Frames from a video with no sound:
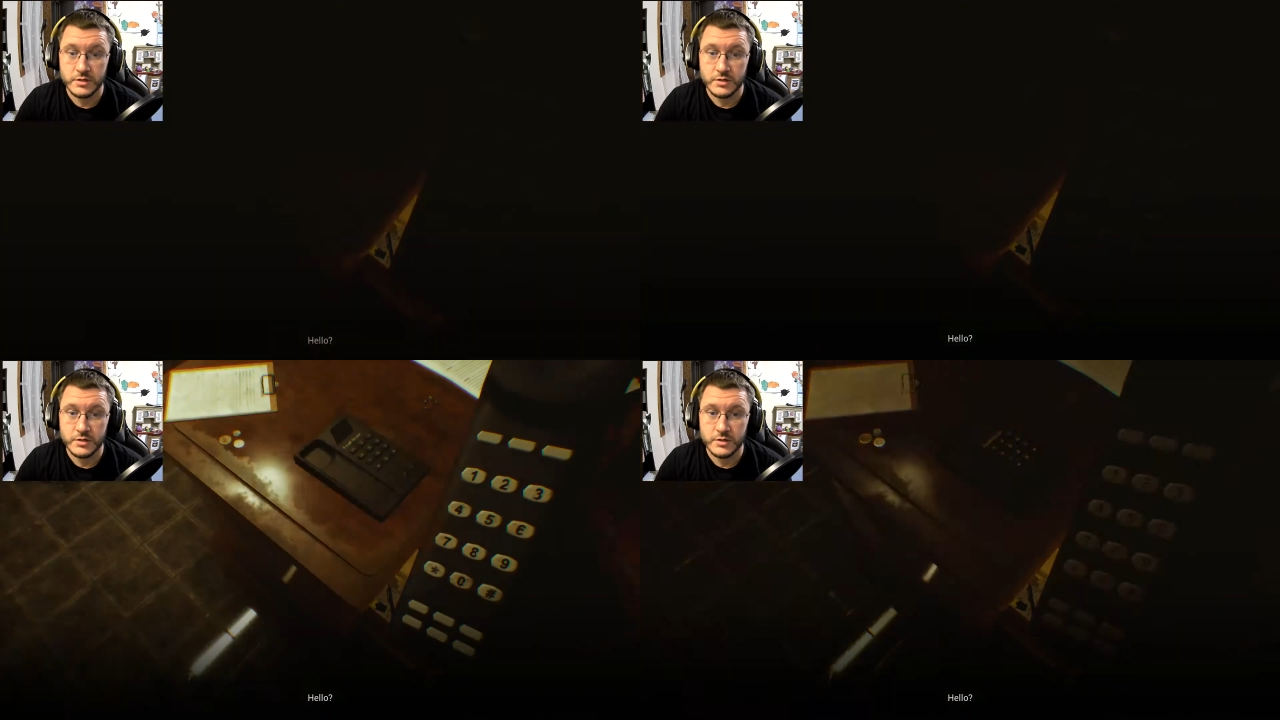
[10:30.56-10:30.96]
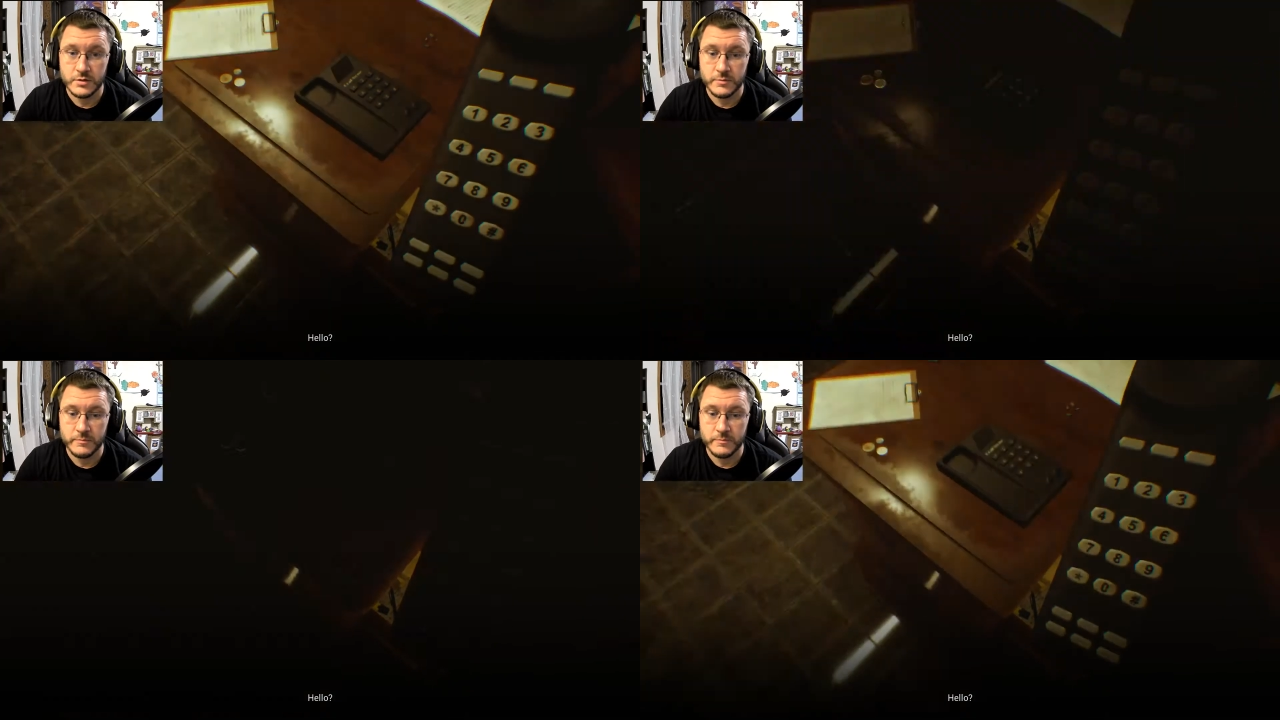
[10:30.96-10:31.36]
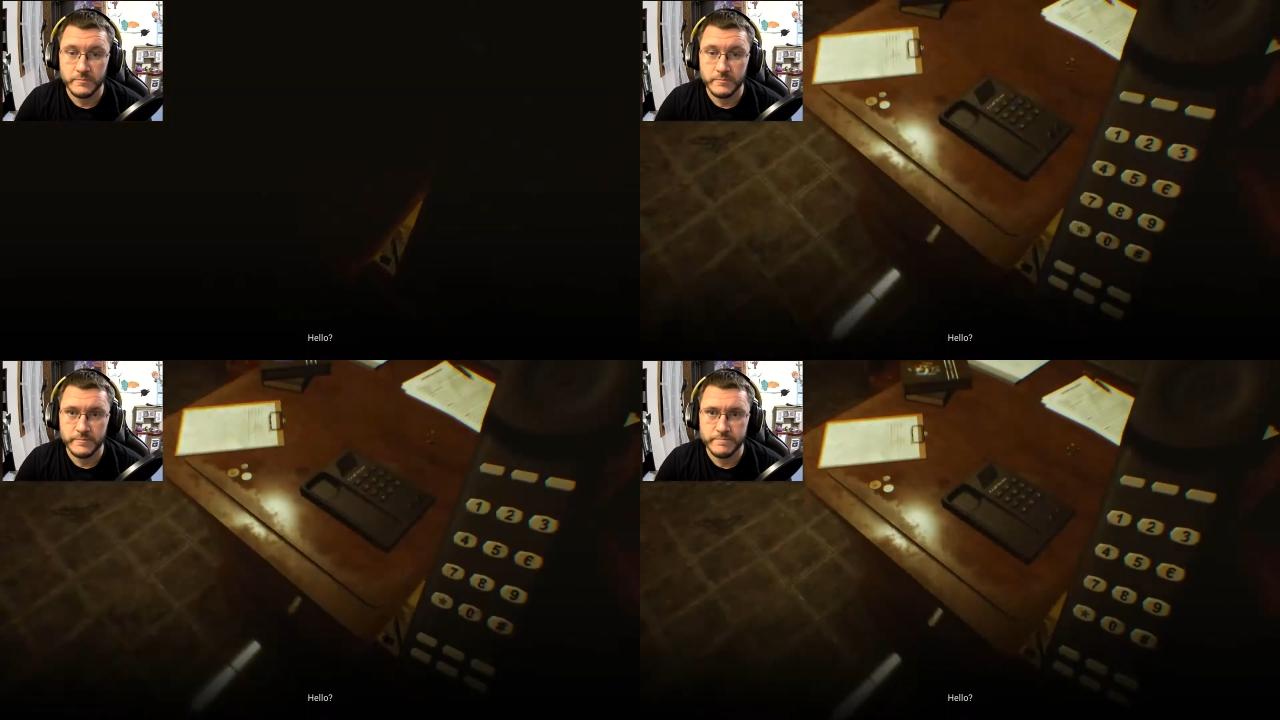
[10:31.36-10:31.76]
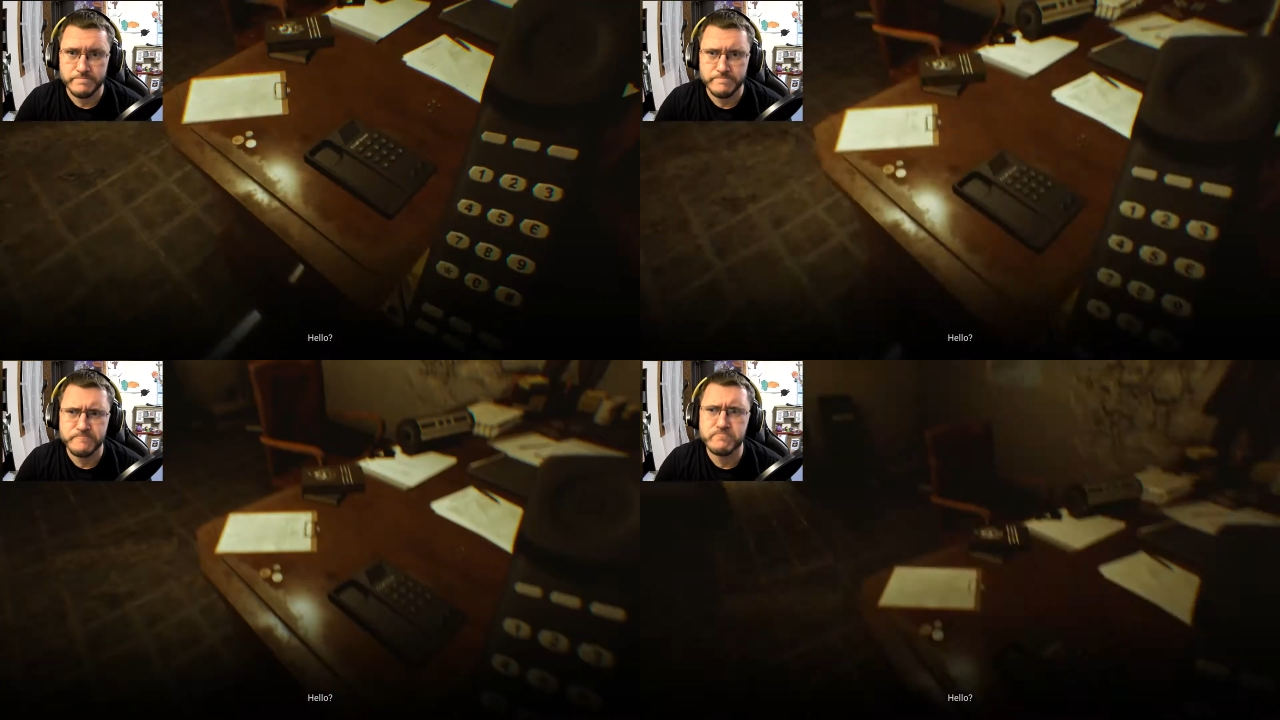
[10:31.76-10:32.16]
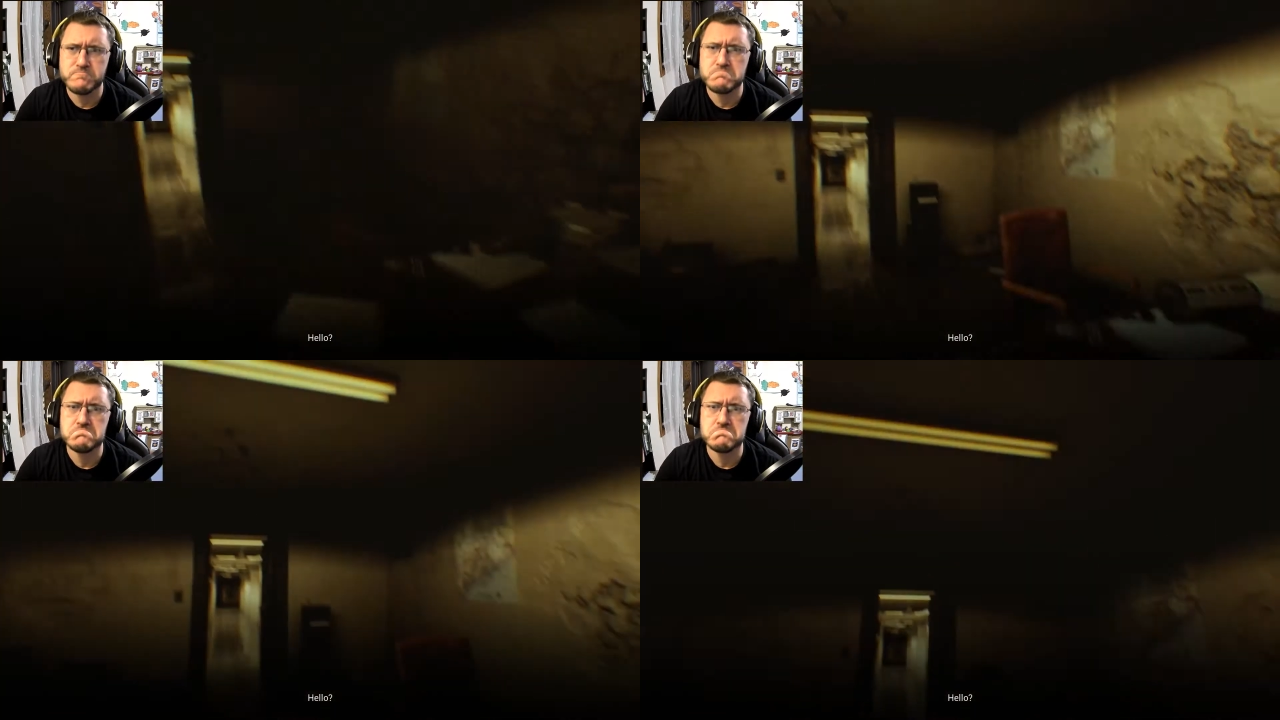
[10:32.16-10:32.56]

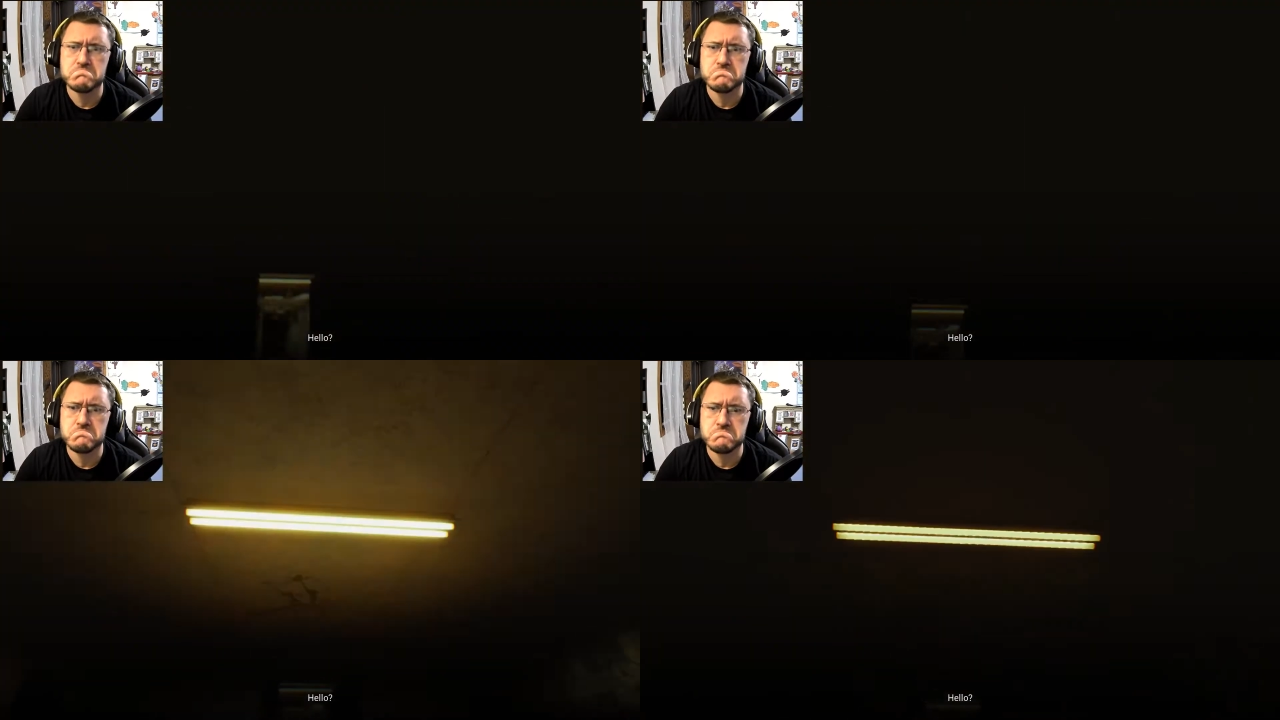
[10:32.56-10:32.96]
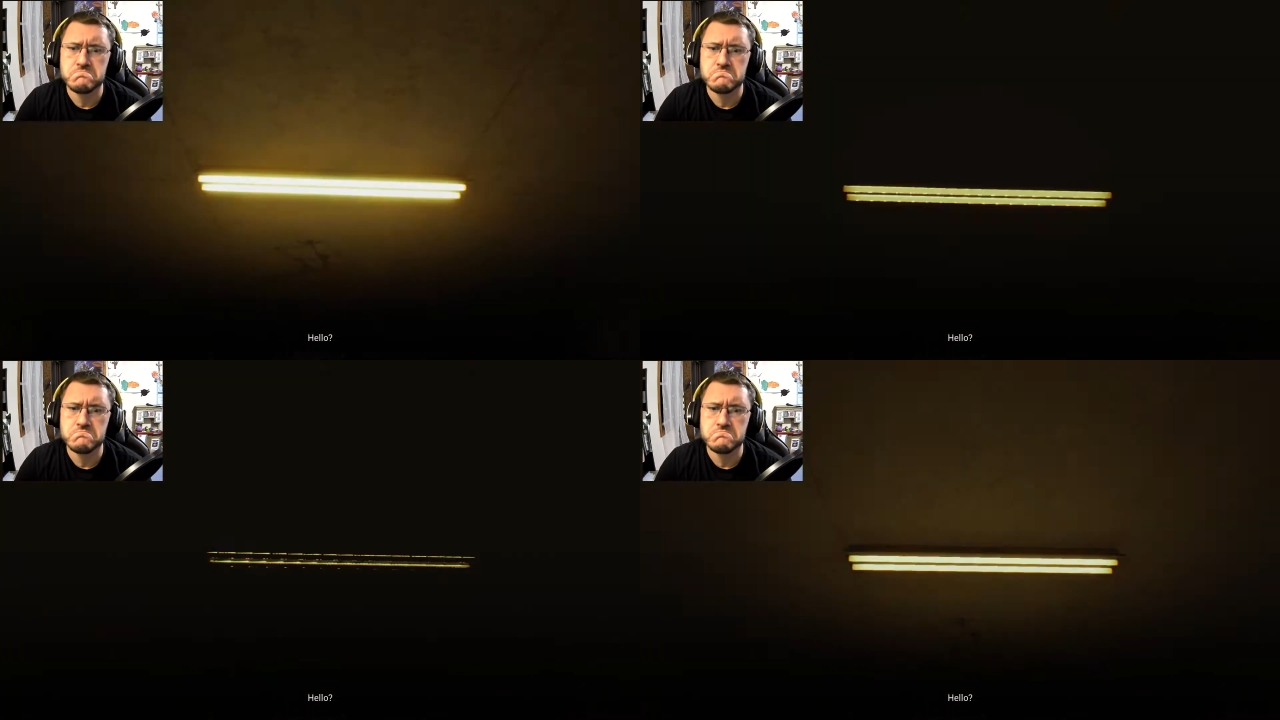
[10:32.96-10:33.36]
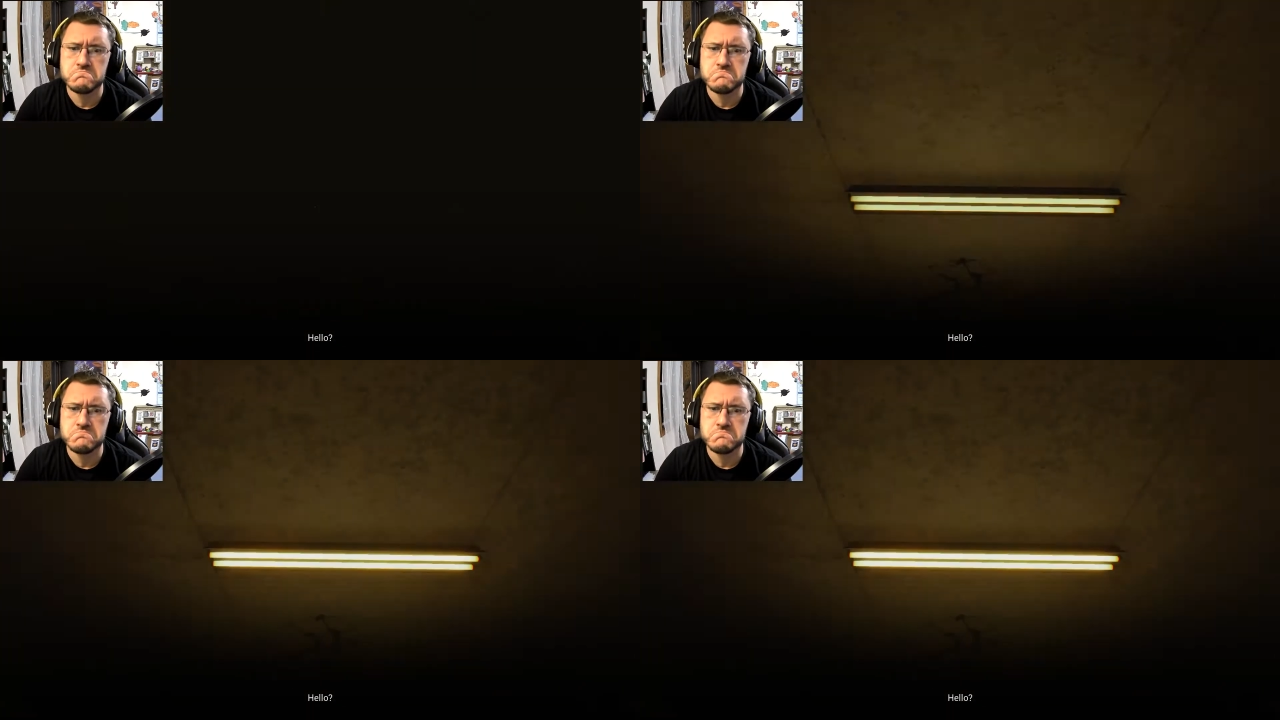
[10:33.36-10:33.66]
[no speech]